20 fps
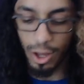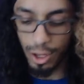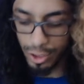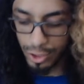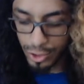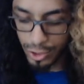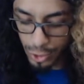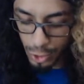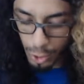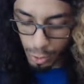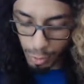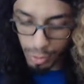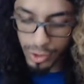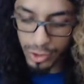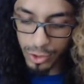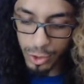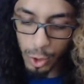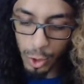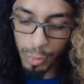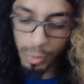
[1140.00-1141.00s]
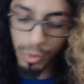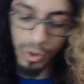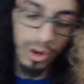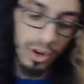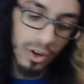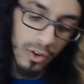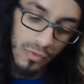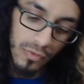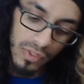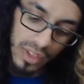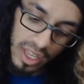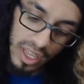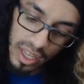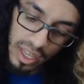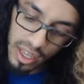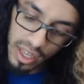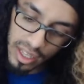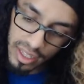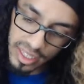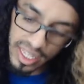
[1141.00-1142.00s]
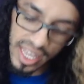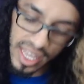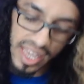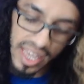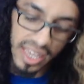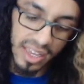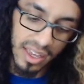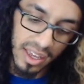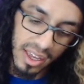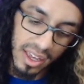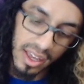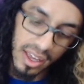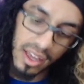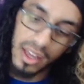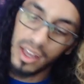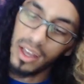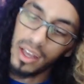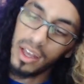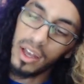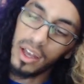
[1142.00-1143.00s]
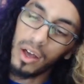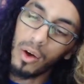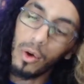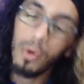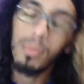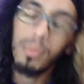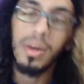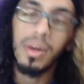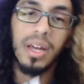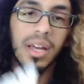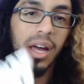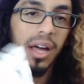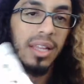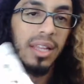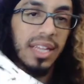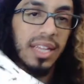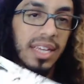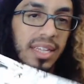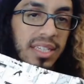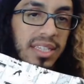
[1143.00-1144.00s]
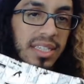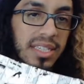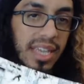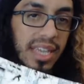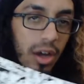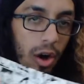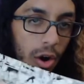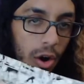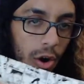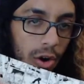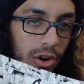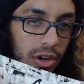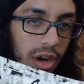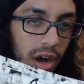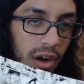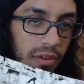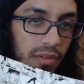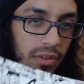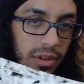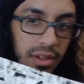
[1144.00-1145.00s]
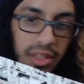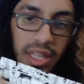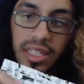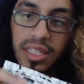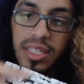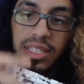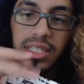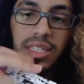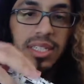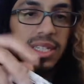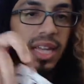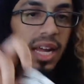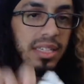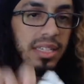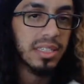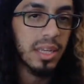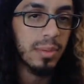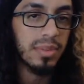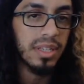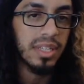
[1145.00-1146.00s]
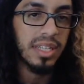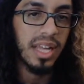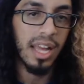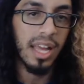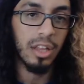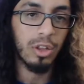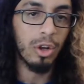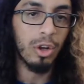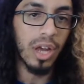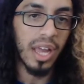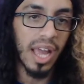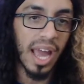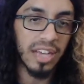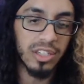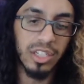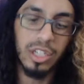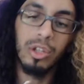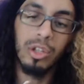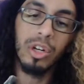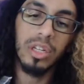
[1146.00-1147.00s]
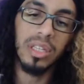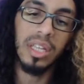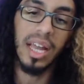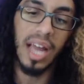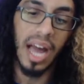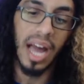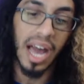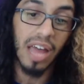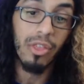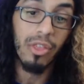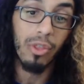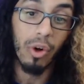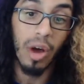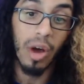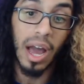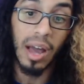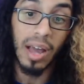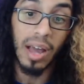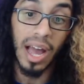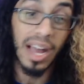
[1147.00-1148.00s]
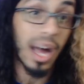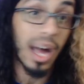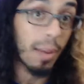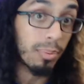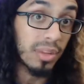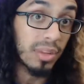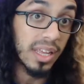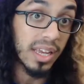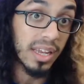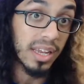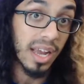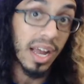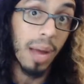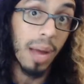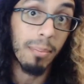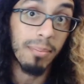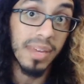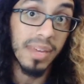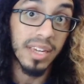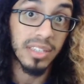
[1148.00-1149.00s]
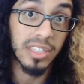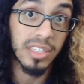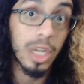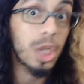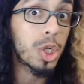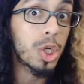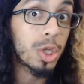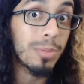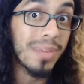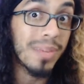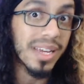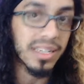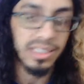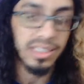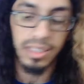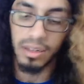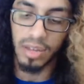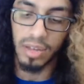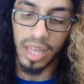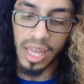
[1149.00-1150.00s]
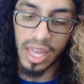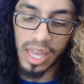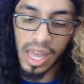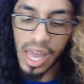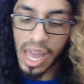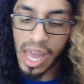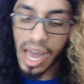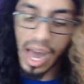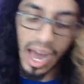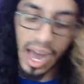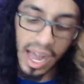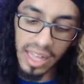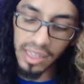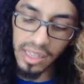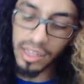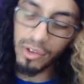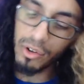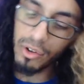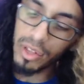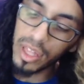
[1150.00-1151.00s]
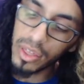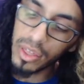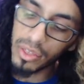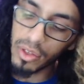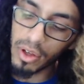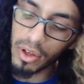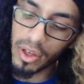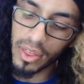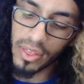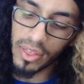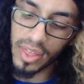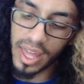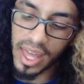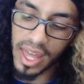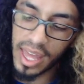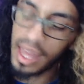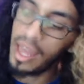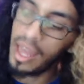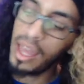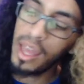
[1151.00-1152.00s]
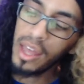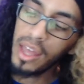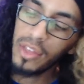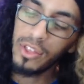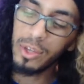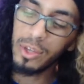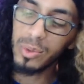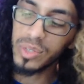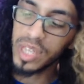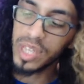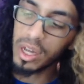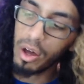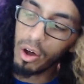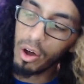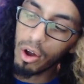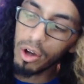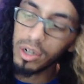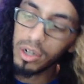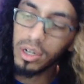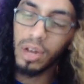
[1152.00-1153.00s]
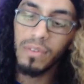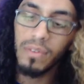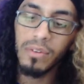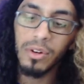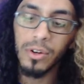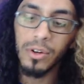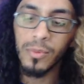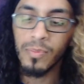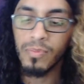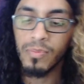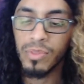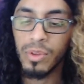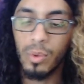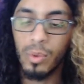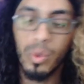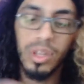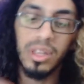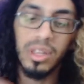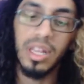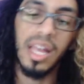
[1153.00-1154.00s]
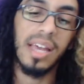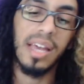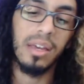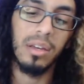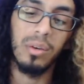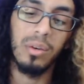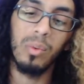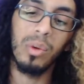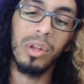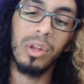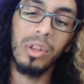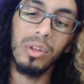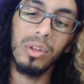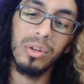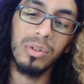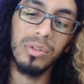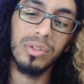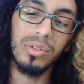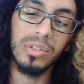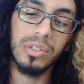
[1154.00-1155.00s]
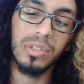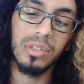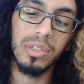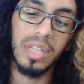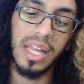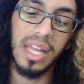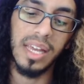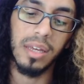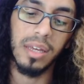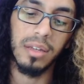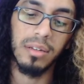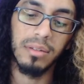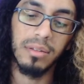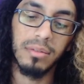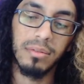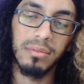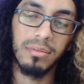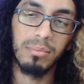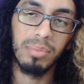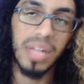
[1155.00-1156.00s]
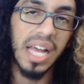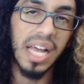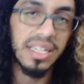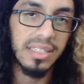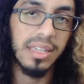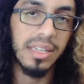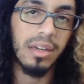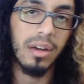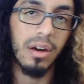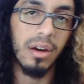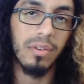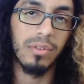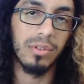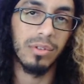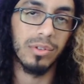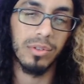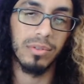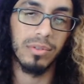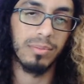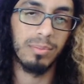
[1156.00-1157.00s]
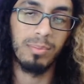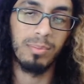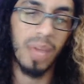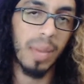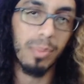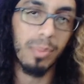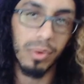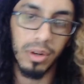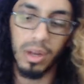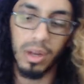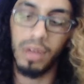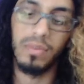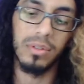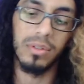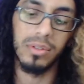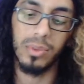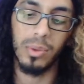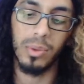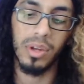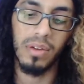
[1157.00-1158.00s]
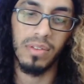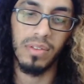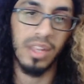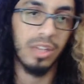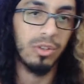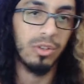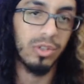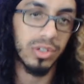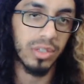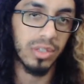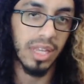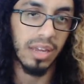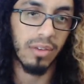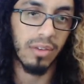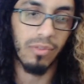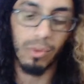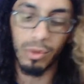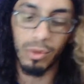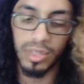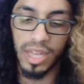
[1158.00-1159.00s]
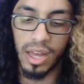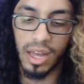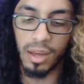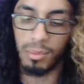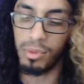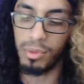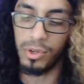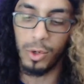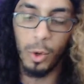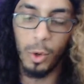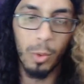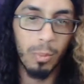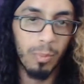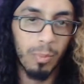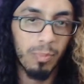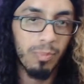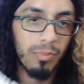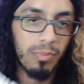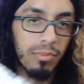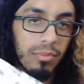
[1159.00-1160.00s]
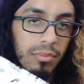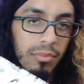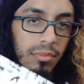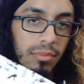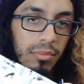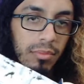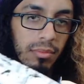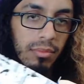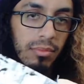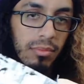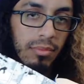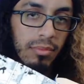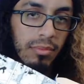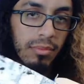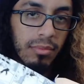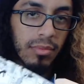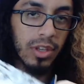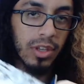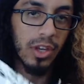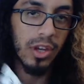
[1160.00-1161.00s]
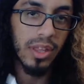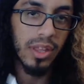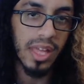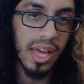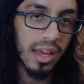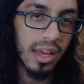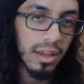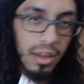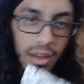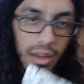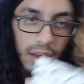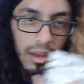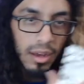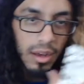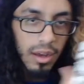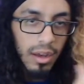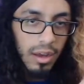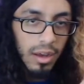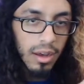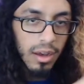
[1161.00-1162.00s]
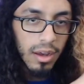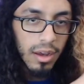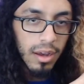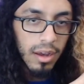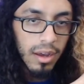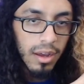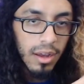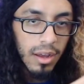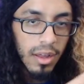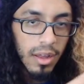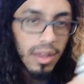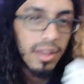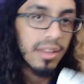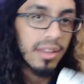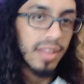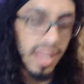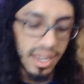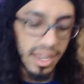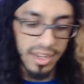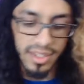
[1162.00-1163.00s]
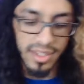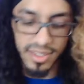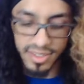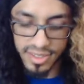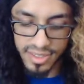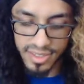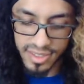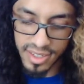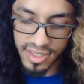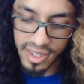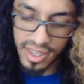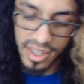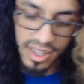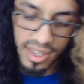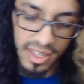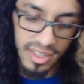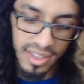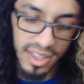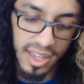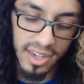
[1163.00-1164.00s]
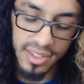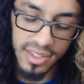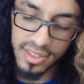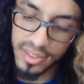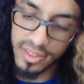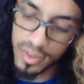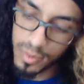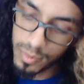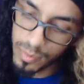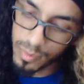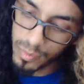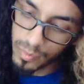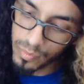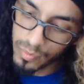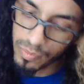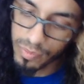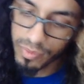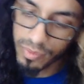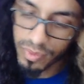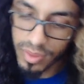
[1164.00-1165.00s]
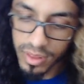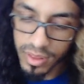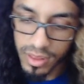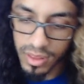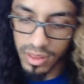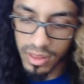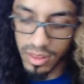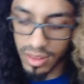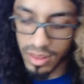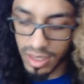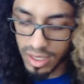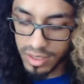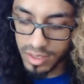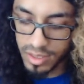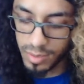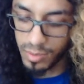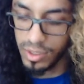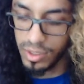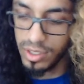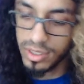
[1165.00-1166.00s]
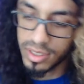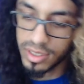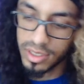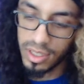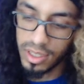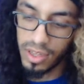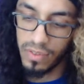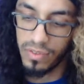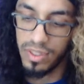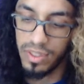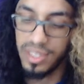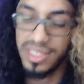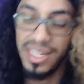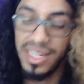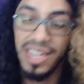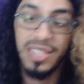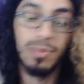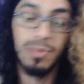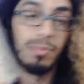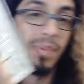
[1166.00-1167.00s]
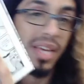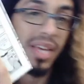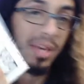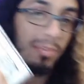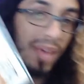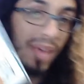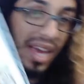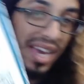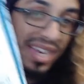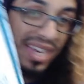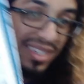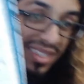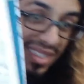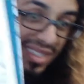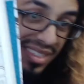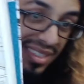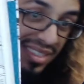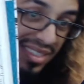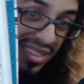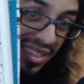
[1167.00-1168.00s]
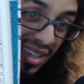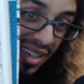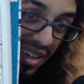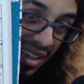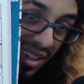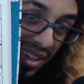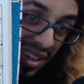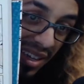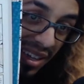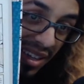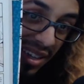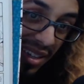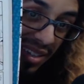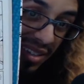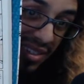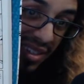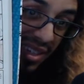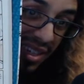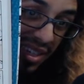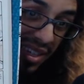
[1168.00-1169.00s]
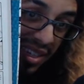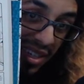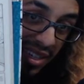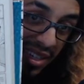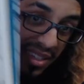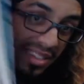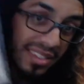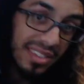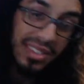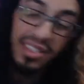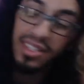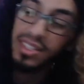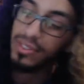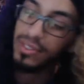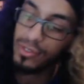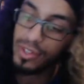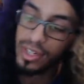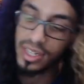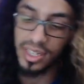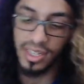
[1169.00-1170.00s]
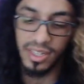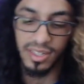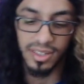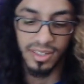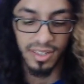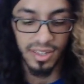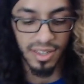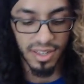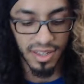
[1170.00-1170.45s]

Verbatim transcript: a super duper, like, oh my god, like this is like a hard cover. Like this is not something that it look. It actually looked like I thought I, I got played. I got mixed, schmixed. Okay, I literally thought that this was like a hard cover with like one of those like plastic covers or paper covers or whatever that you just like fold out, but nope. You hear that? That is that is some some good stuff. These nice big pages. Jeez, it's freaking.